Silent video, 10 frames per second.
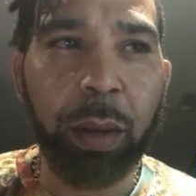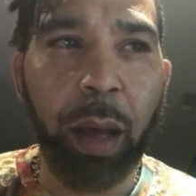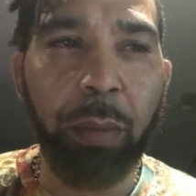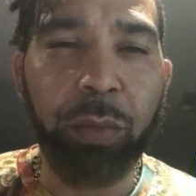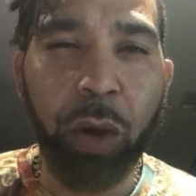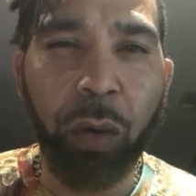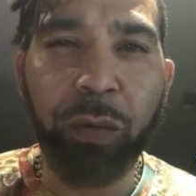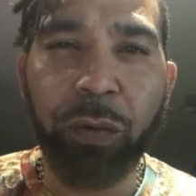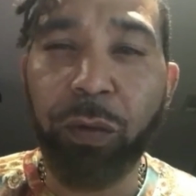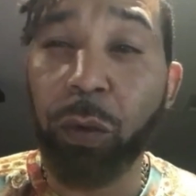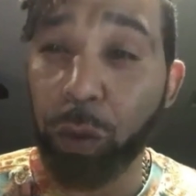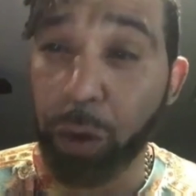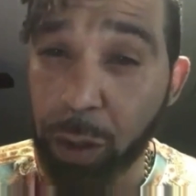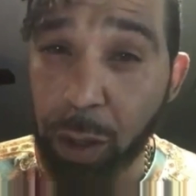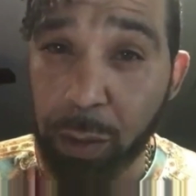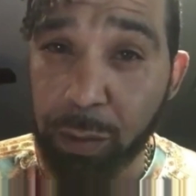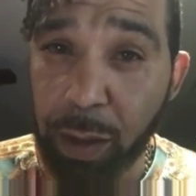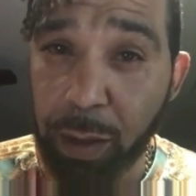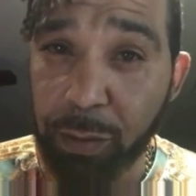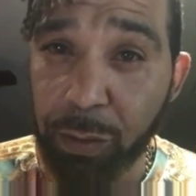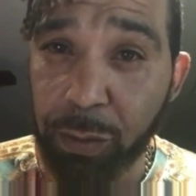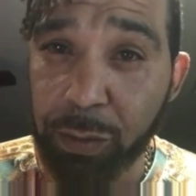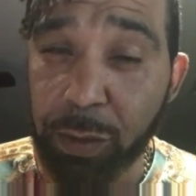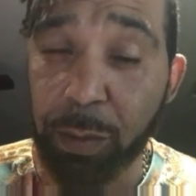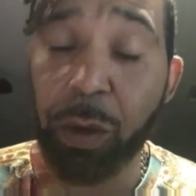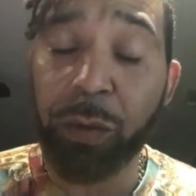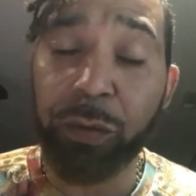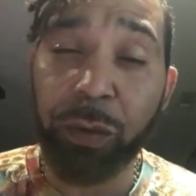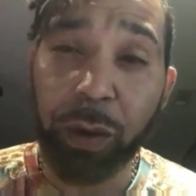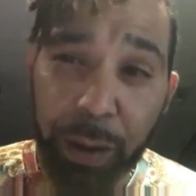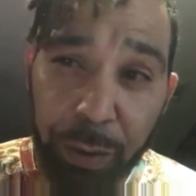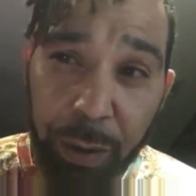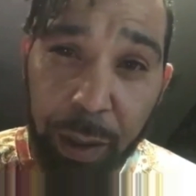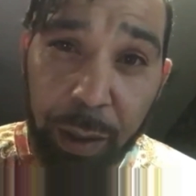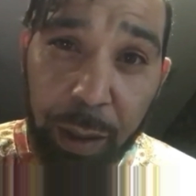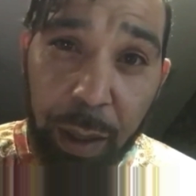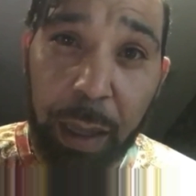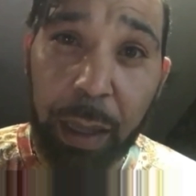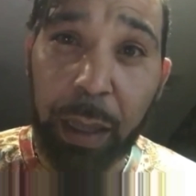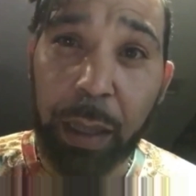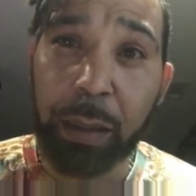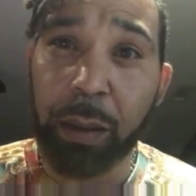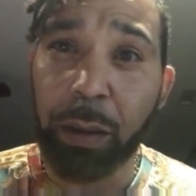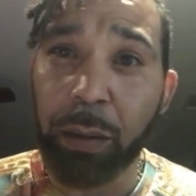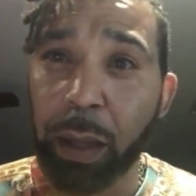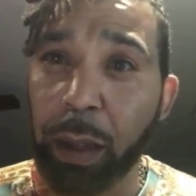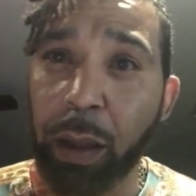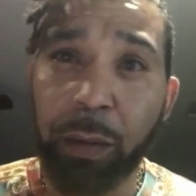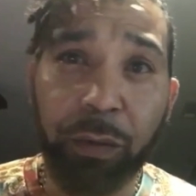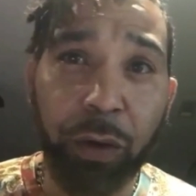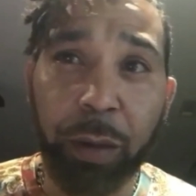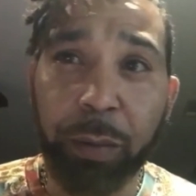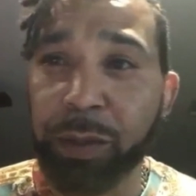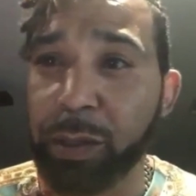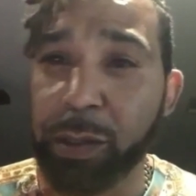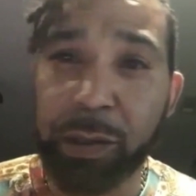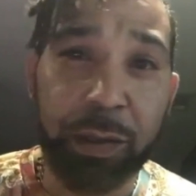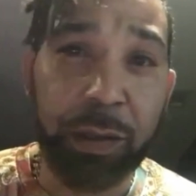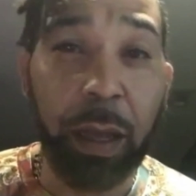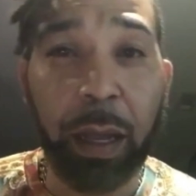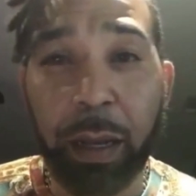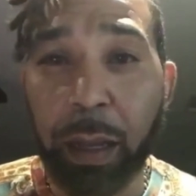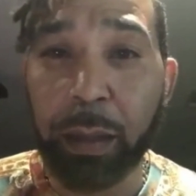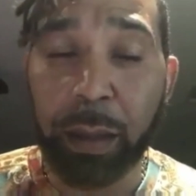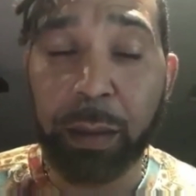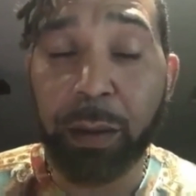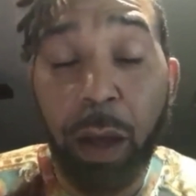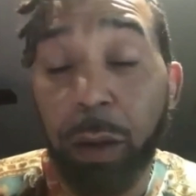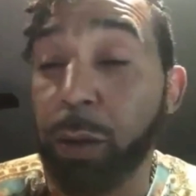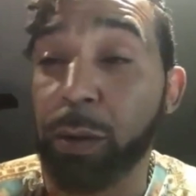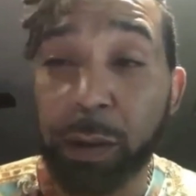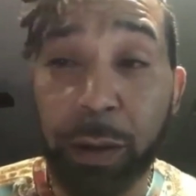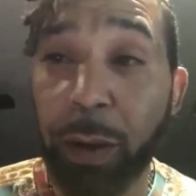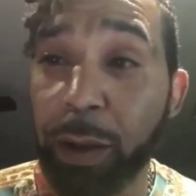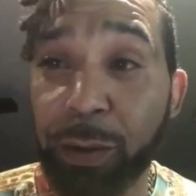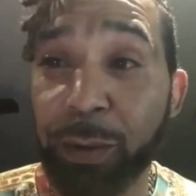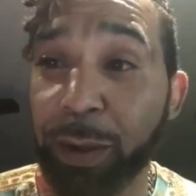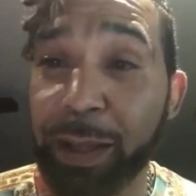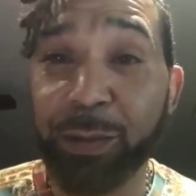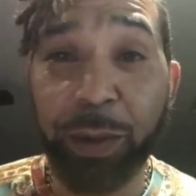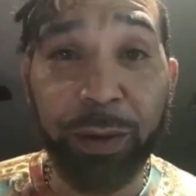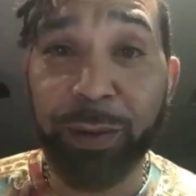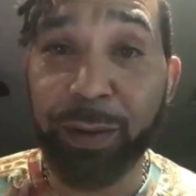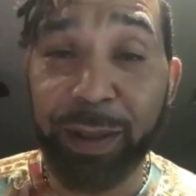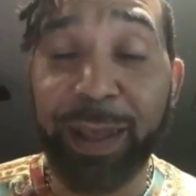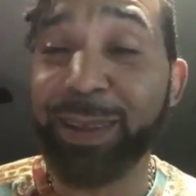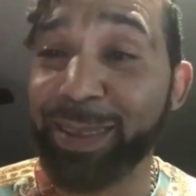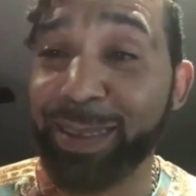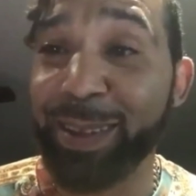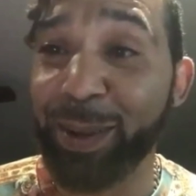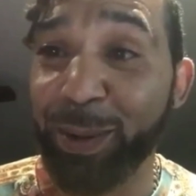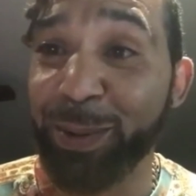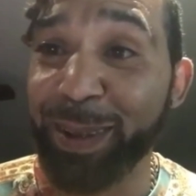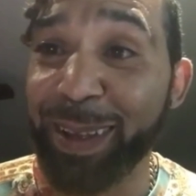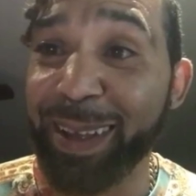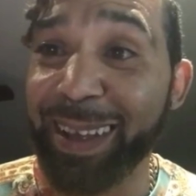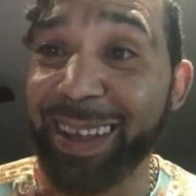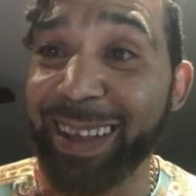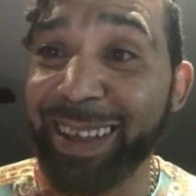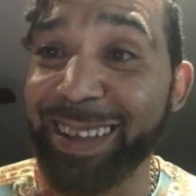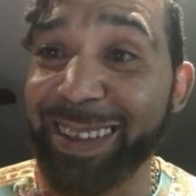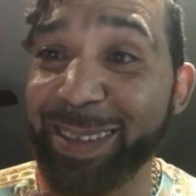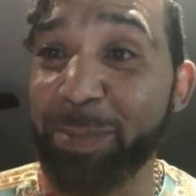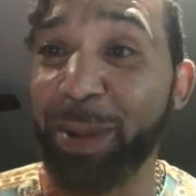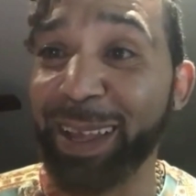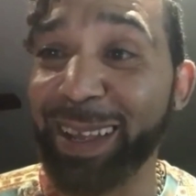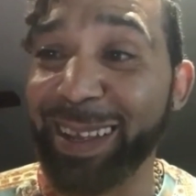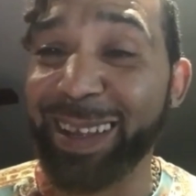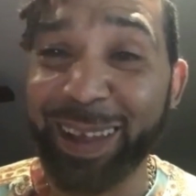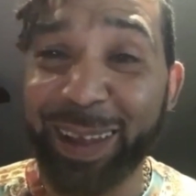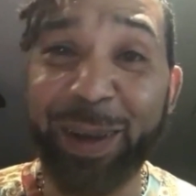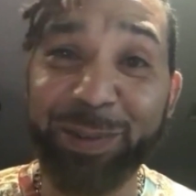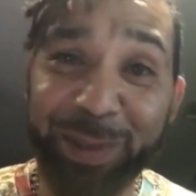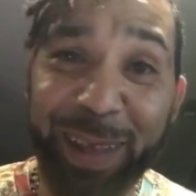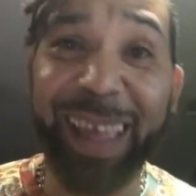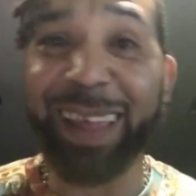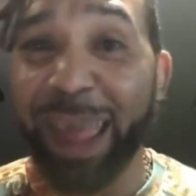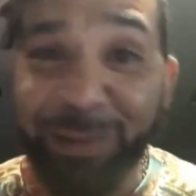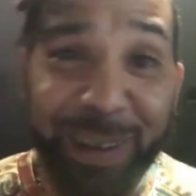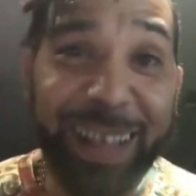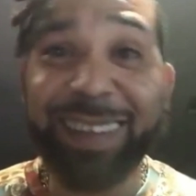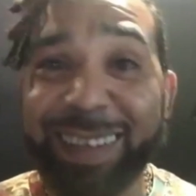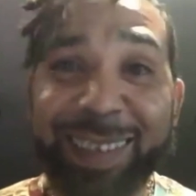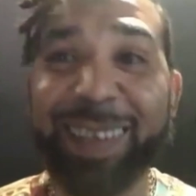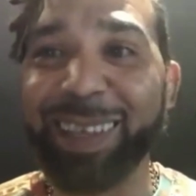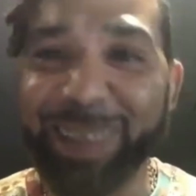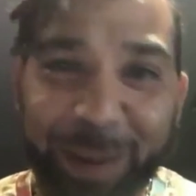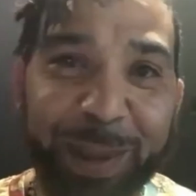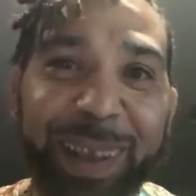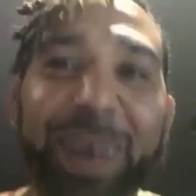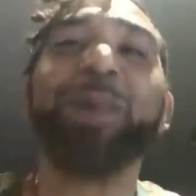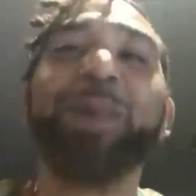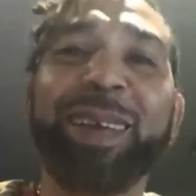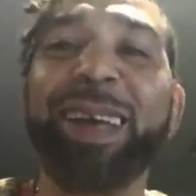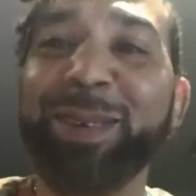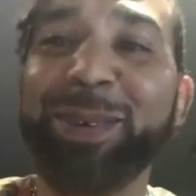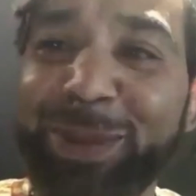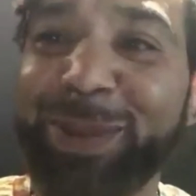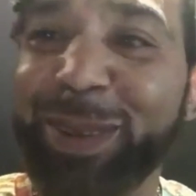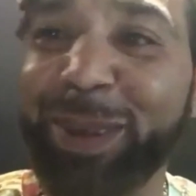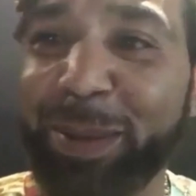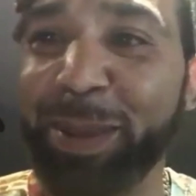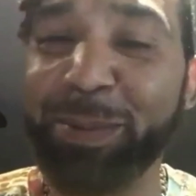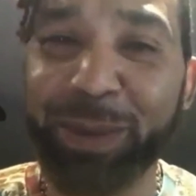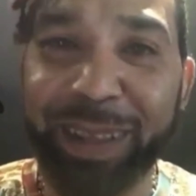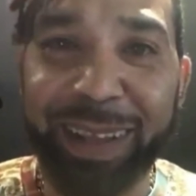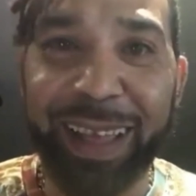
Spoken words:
I'm known for watercolor tattoos. I'm known for lettering and, like cover-ups and just I color. I do. It's weird, like, somebody of ethnicity doing color tattoos. You know what I mean? But